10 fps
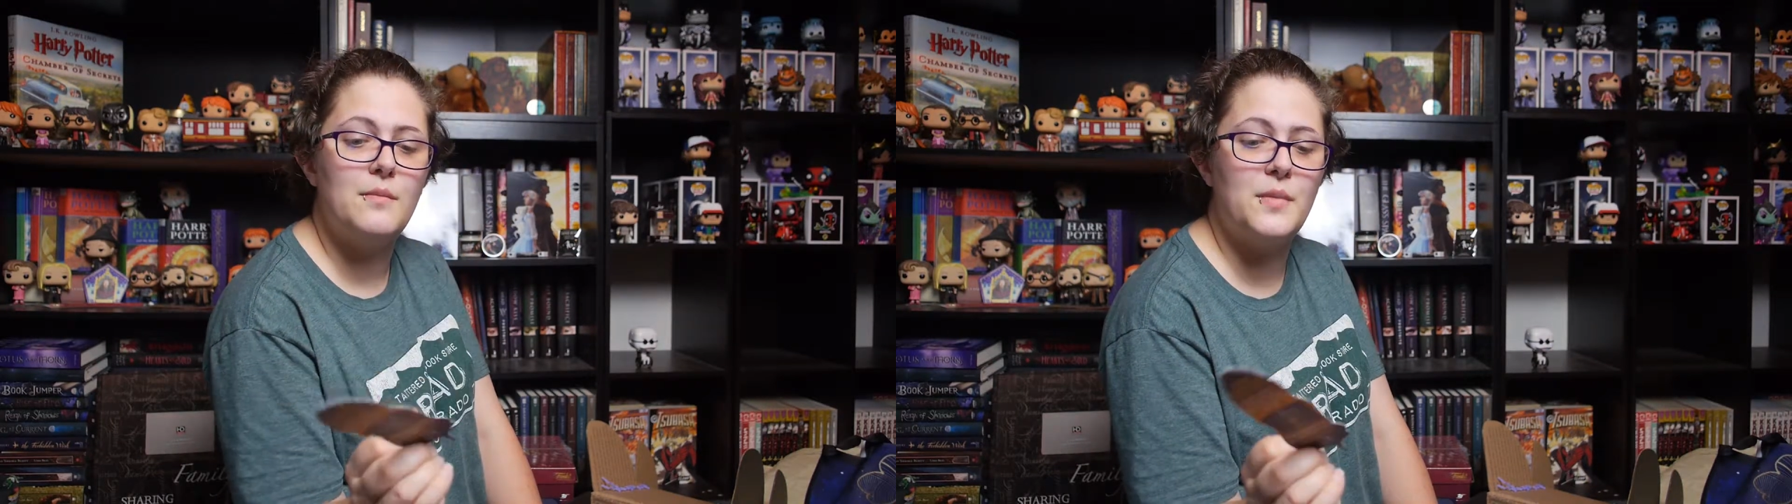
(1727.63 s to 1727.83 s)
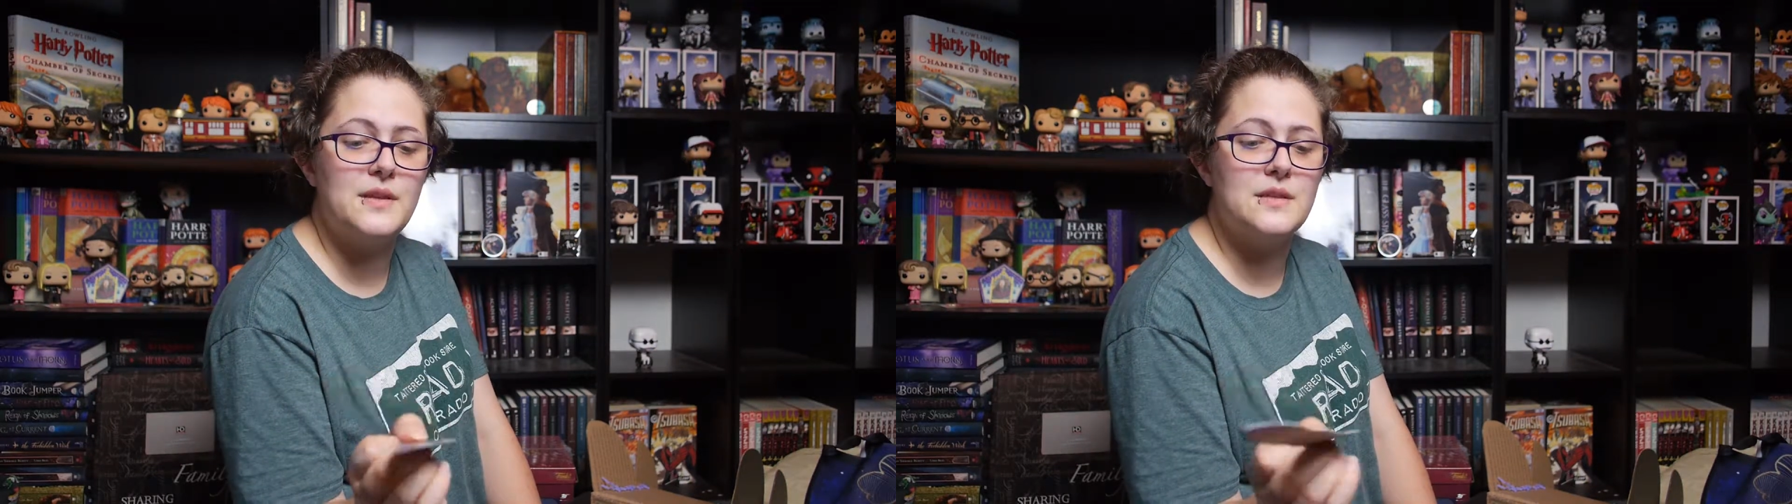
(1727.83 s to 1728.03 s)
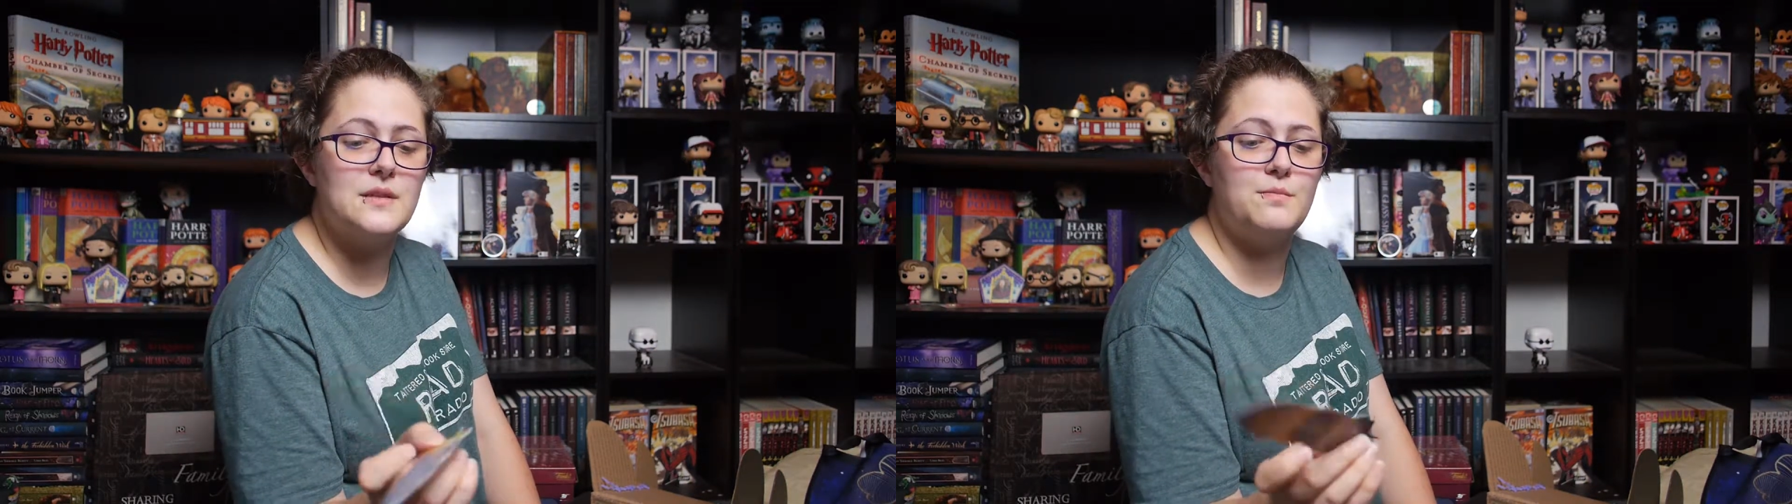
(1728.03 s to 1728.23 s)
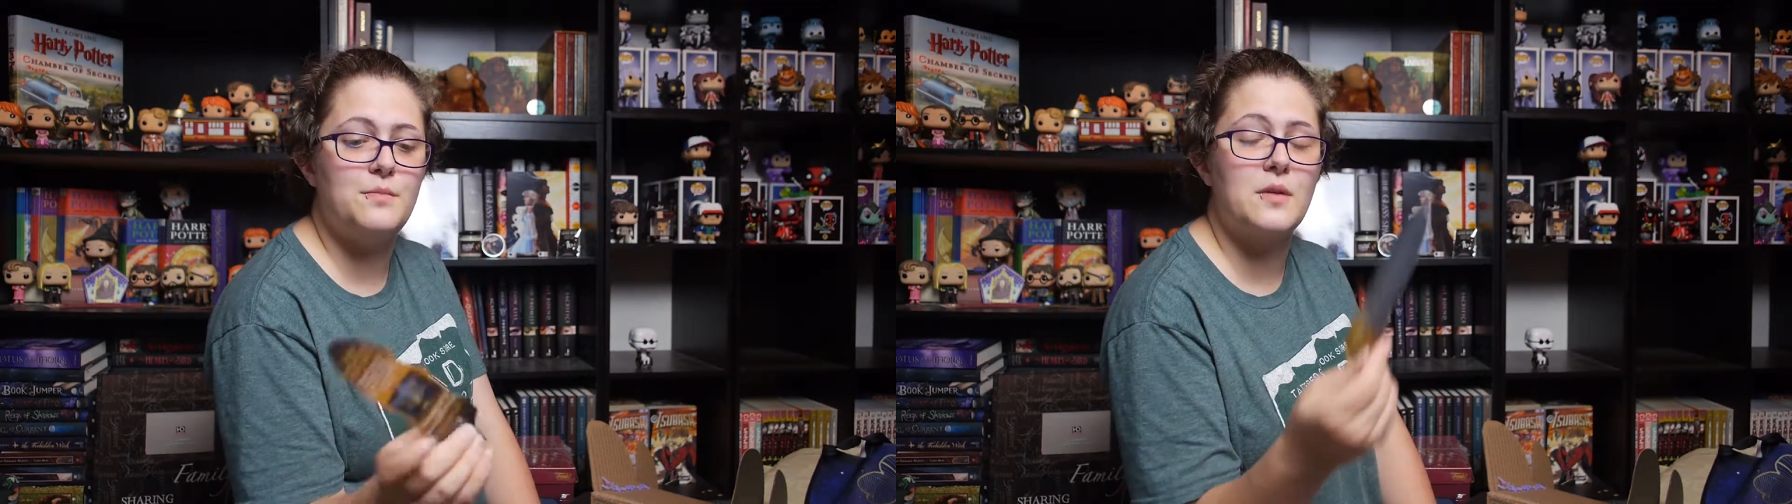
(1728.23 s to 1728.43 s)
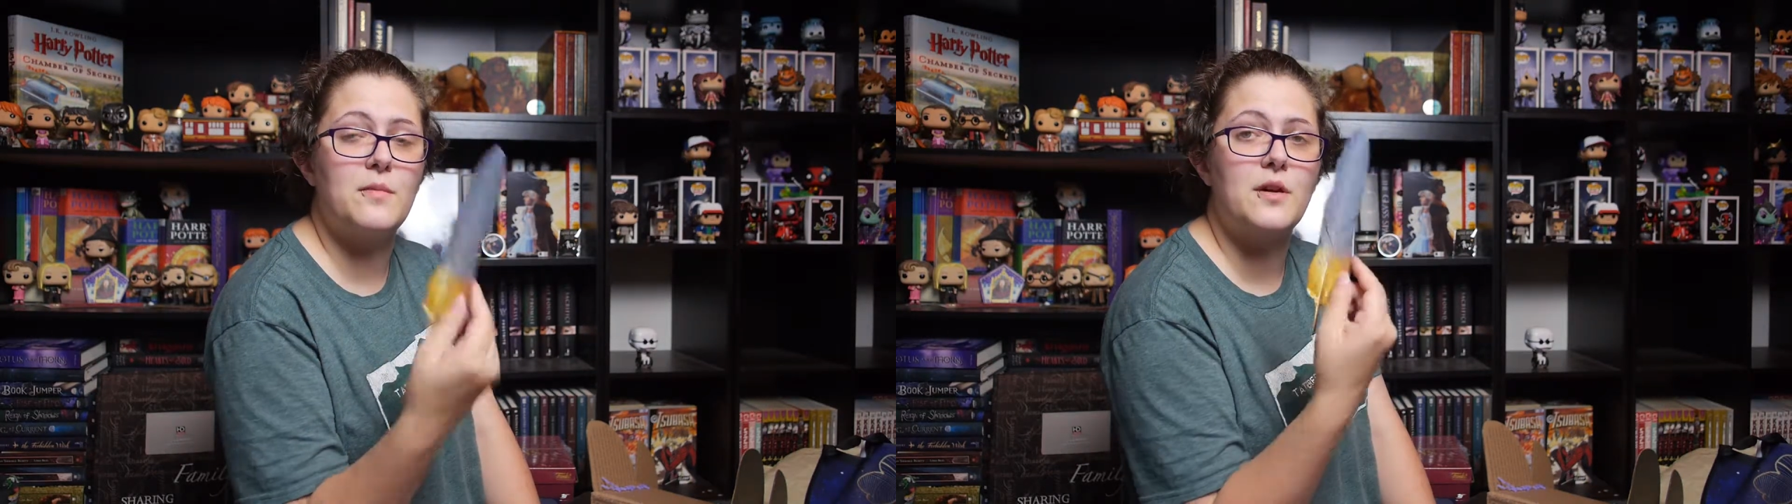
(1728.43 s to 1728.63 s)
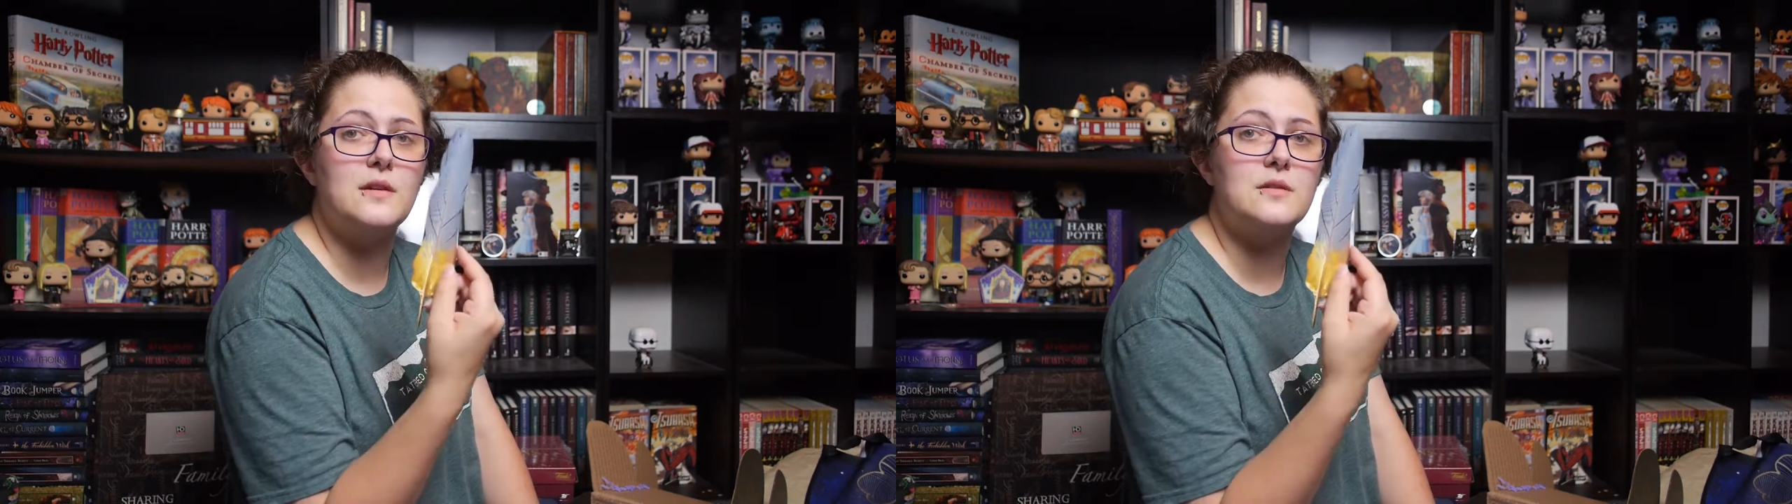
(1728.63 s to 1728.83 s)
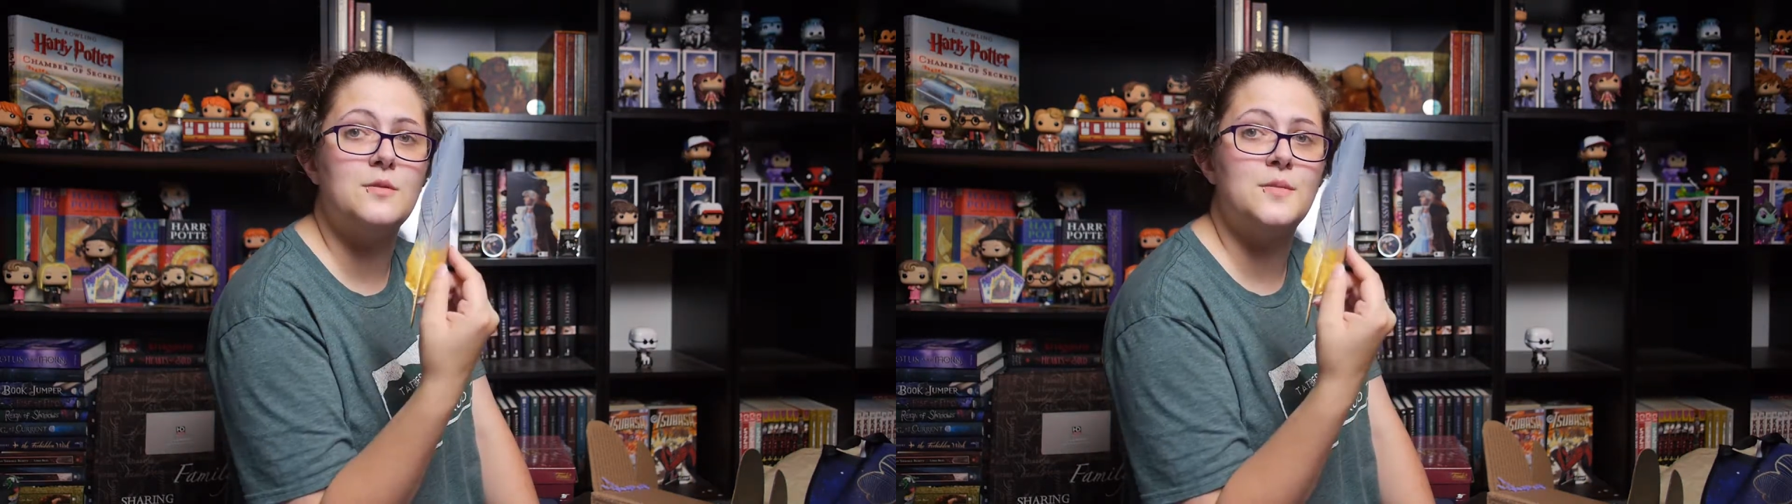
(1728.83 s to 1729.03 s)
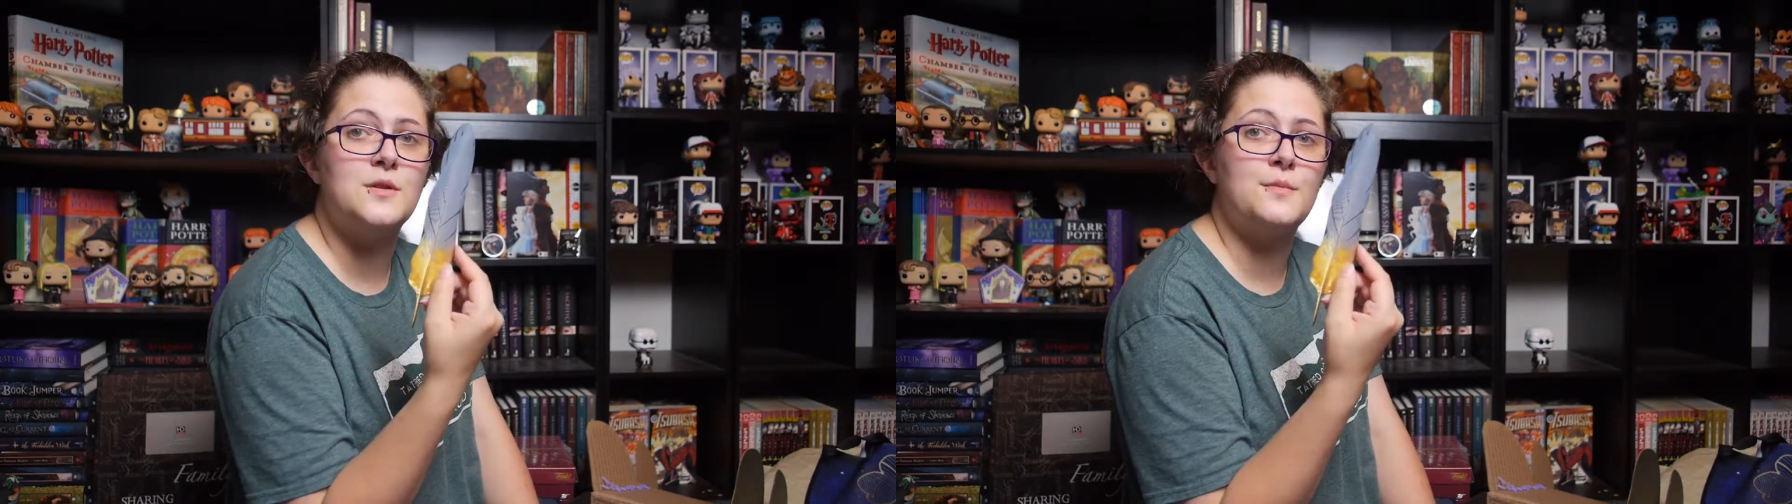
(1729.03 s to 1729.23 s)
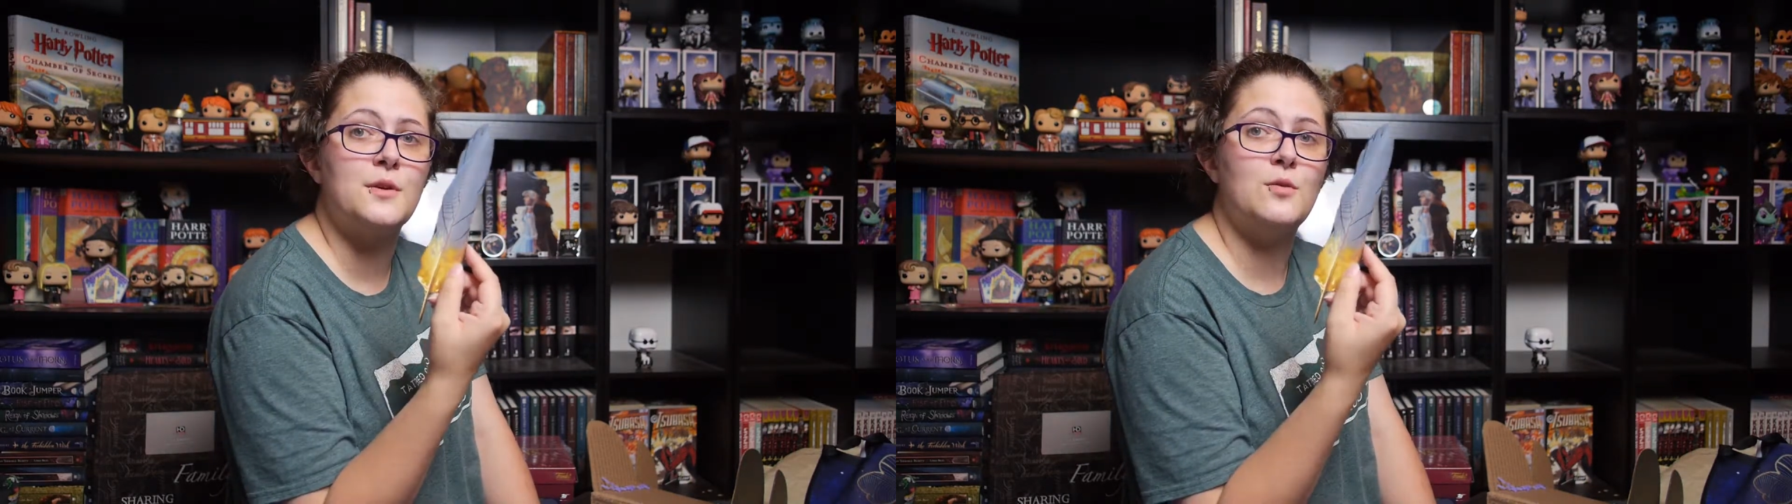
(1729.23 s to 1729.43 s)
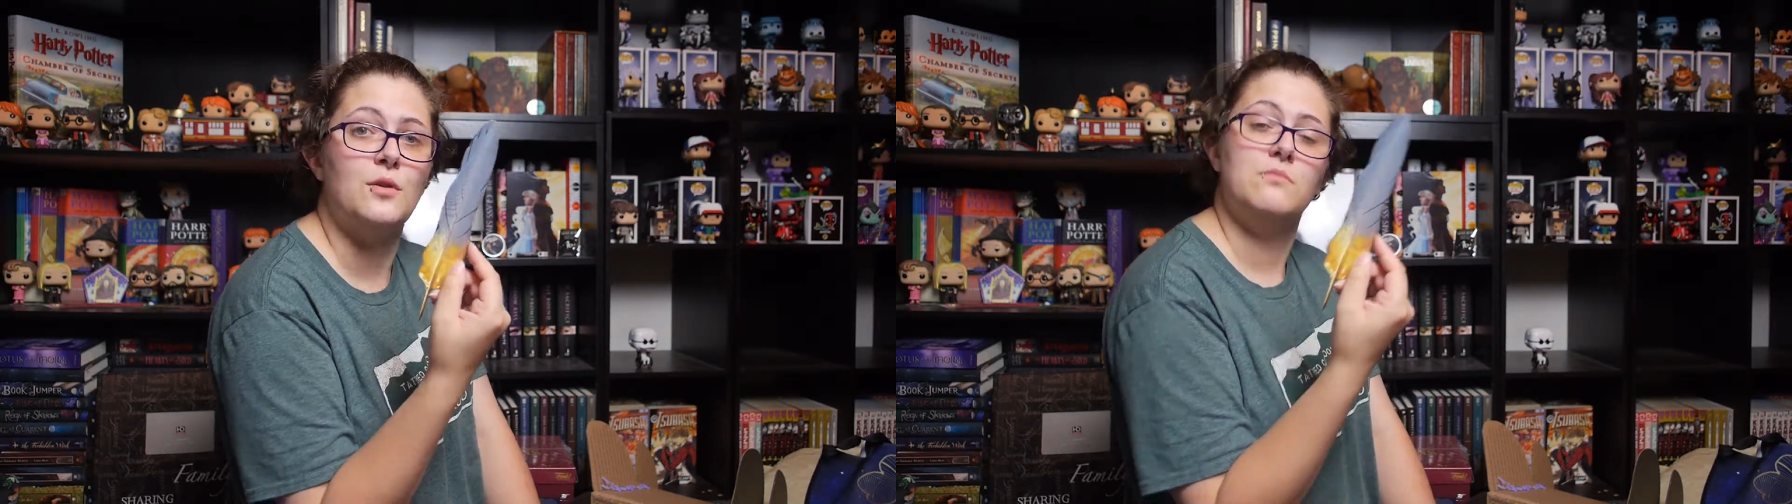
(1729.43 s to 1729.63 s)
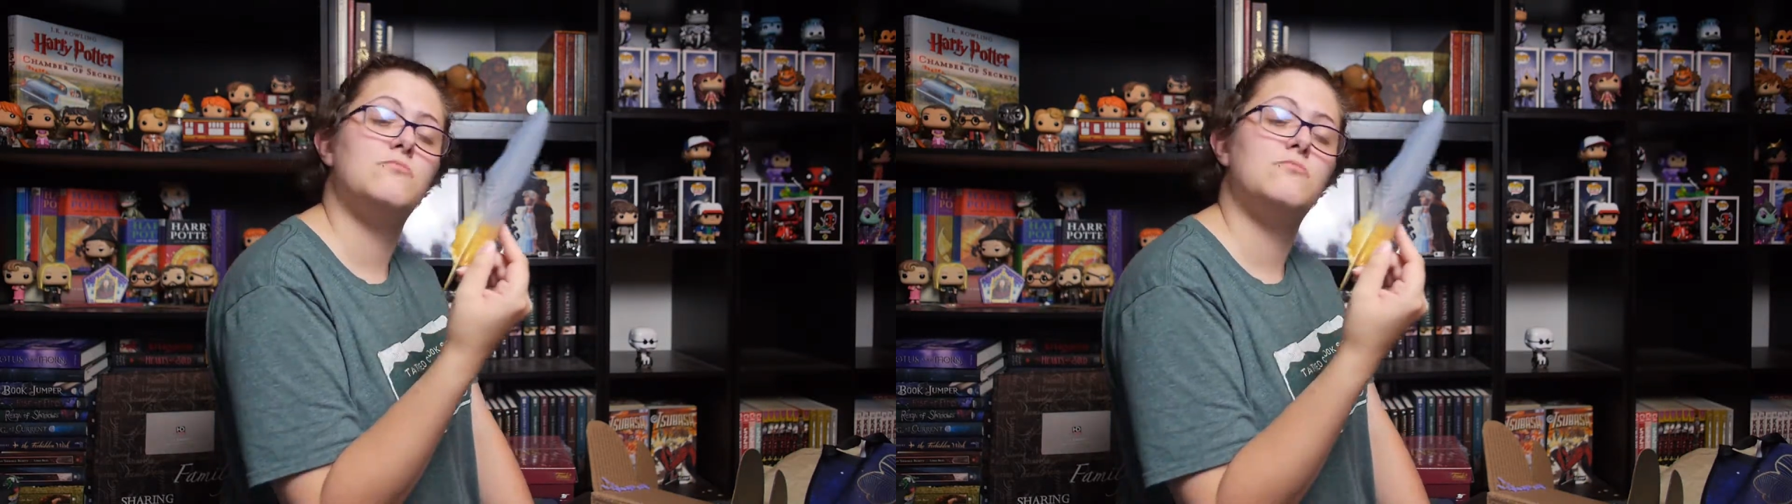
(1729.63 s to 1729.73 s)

But this bookmark is super, super cool.